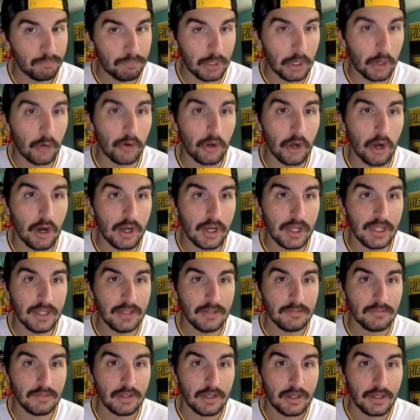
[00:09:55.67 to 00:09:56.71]
build on
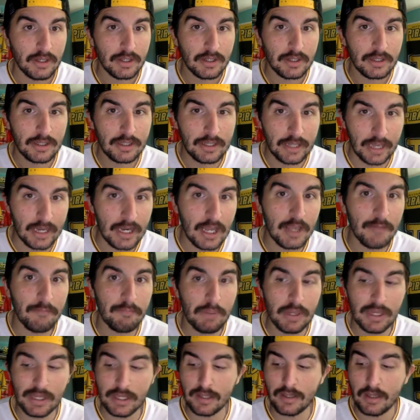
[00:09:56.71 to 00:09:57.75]
it, get a
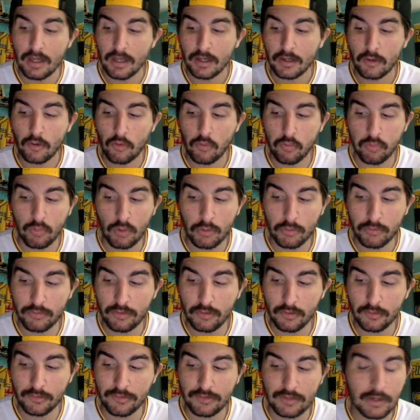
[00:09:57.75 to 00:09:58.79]
big
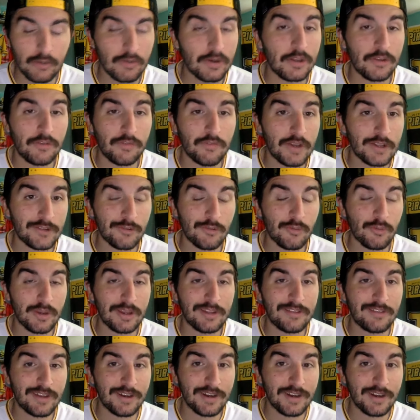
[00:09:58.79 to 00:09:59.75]
crucial series victory